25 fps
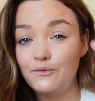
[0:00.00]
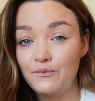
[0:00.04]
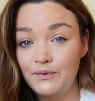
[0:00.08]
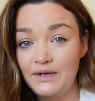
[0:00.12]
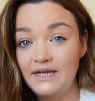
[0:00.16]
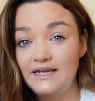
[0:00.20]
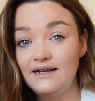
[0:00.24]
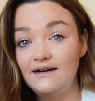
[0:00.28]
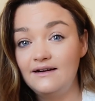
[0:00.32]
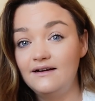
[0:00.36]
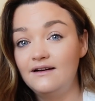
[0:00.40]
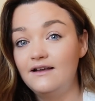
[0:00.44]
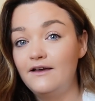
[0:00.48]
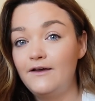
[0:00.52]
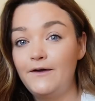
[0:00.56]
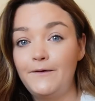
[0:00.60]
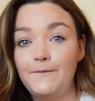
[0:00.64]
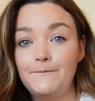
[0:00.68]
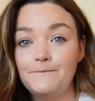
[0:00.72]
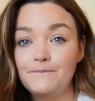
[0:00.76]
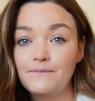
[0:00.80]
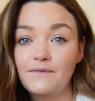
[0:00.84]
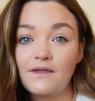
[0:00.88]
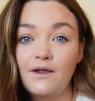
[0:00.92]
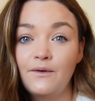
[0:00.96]
We'll
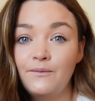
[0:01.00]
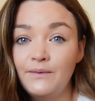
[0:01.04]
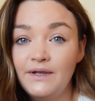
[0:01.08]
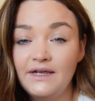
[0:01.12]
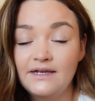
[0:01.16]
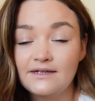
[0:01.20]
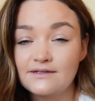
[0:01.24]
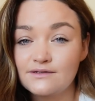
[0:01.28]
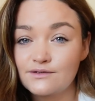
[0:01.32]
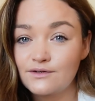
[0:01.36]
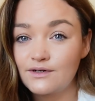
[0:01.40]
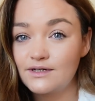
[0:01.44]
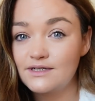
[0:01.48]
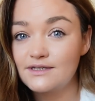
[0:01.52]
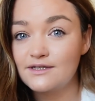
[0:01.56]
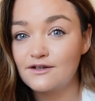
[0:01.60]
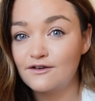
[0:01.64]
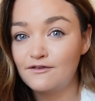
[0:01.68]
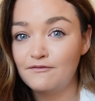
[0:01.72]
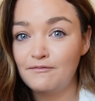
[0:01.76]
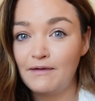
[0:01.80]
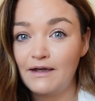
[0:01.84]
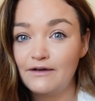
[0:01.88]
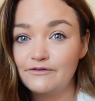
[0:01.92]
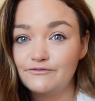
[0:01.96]
we can sort
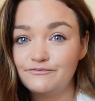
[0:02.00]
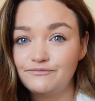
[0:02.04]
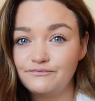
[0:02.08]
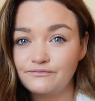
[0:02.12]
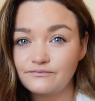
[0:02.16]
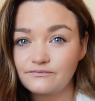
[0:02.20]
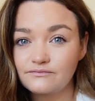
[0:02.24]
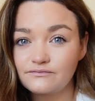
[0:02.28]
something out.